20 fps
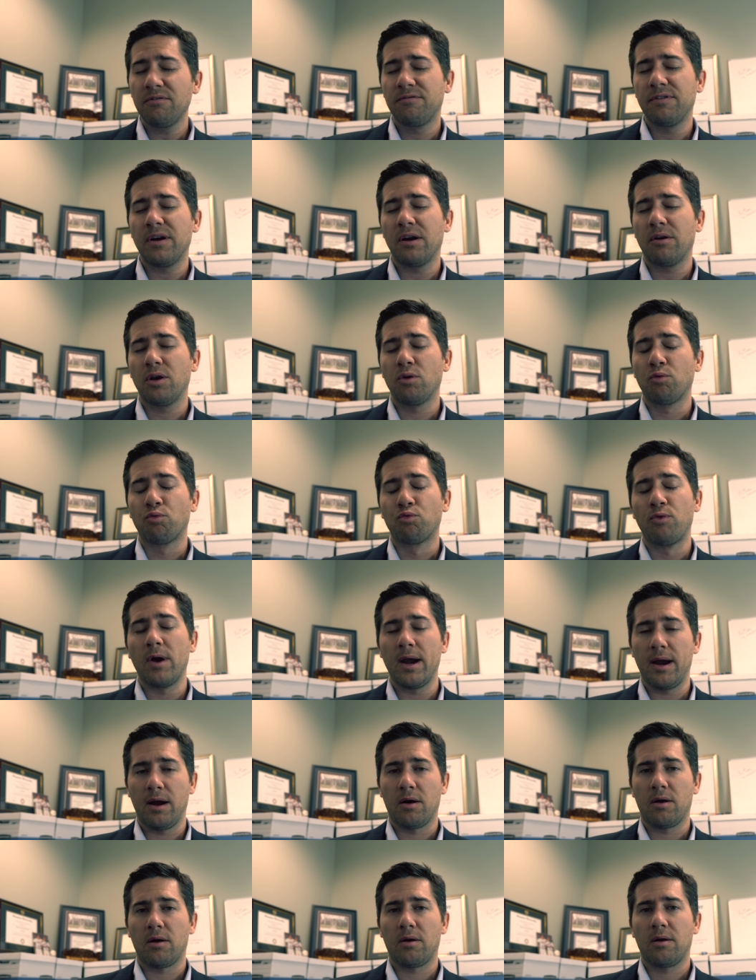very
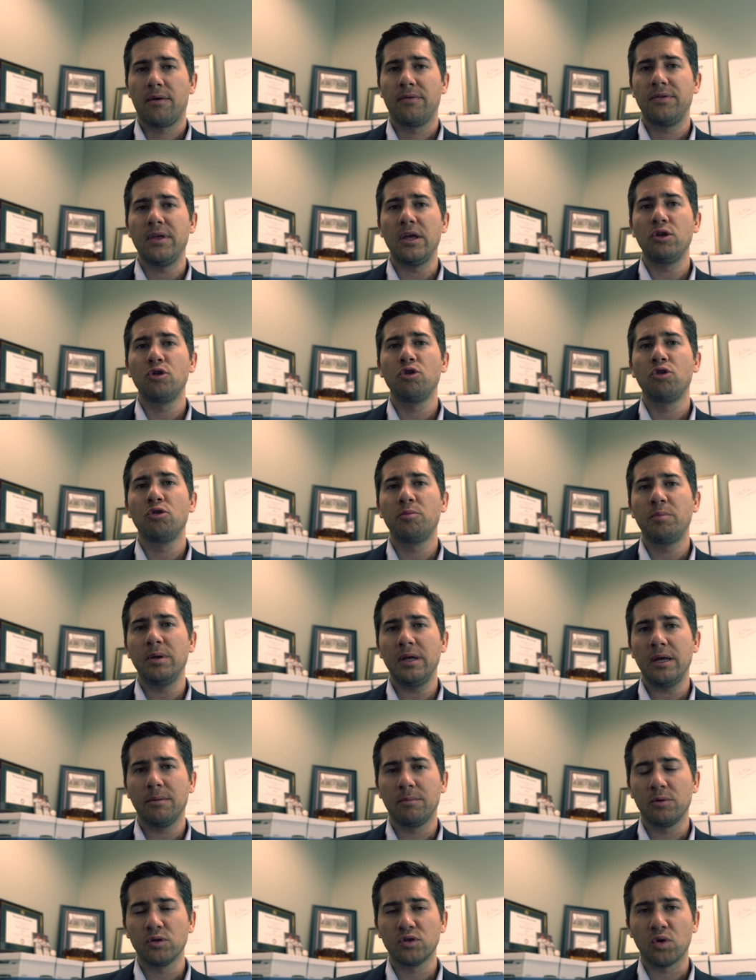rare that you would
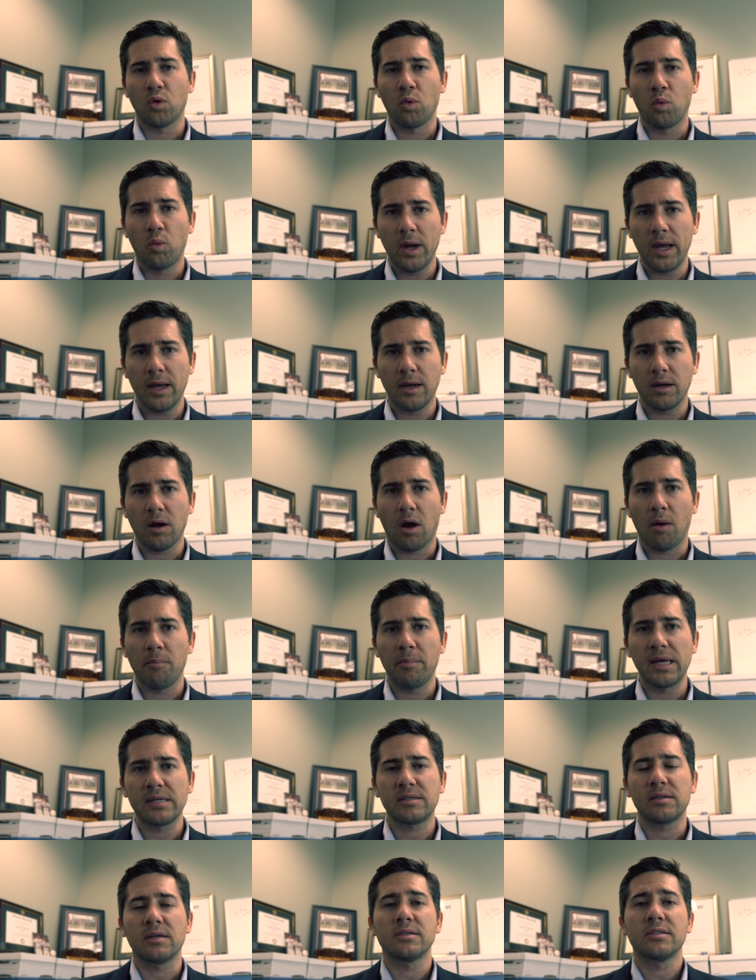be able to win
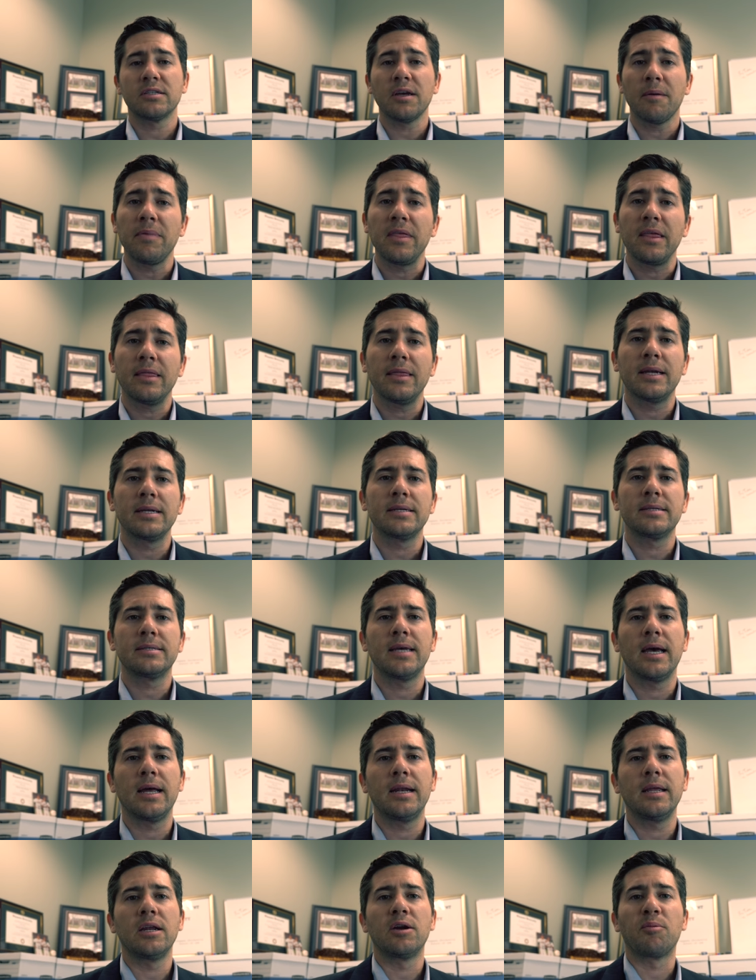based on something that is
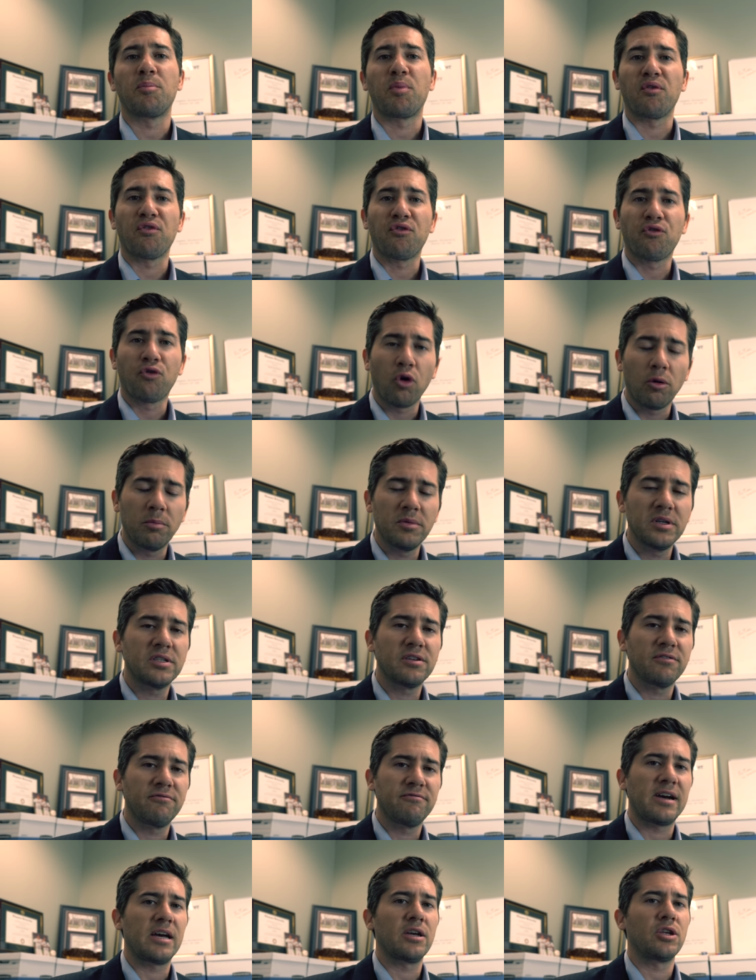said in a performance
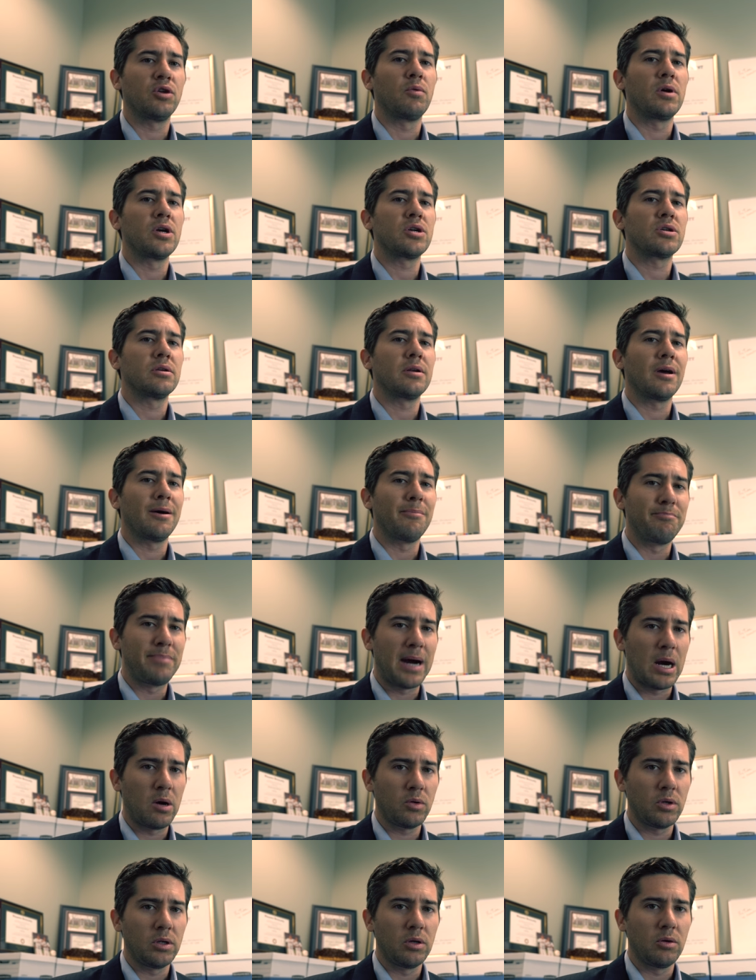evaluation
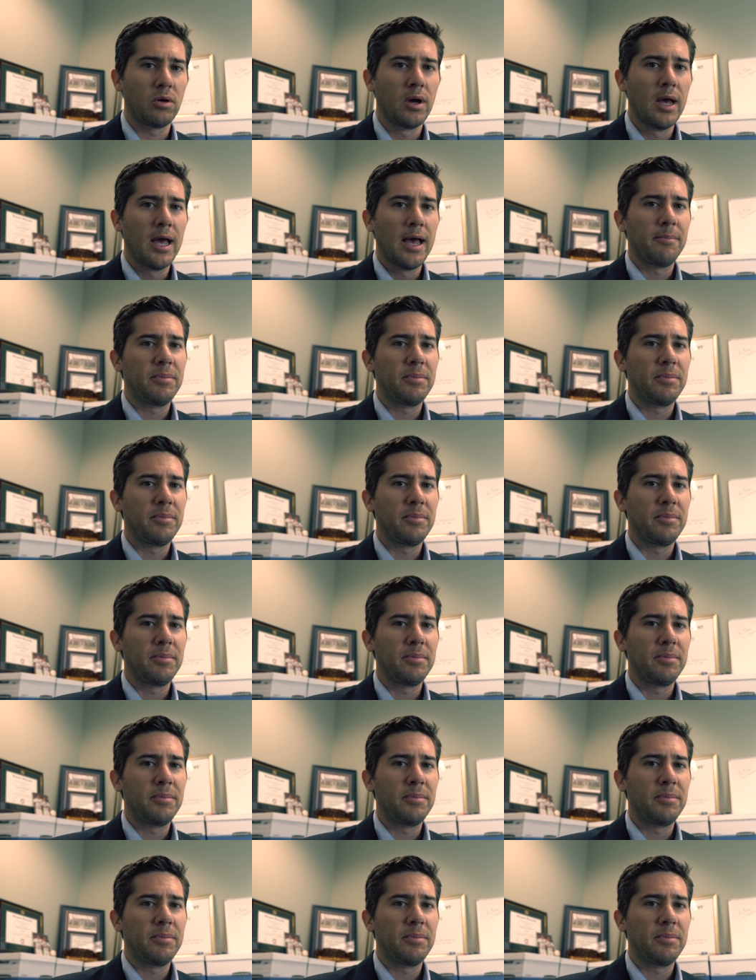about you,